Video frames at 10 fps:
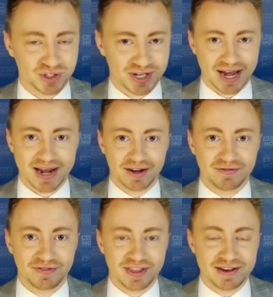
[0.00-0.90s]
sight
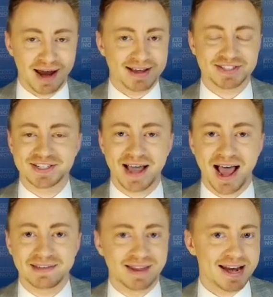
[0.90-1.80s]
of the night
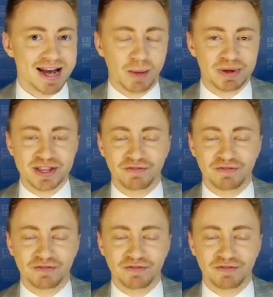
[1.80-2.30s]
sky lighting up in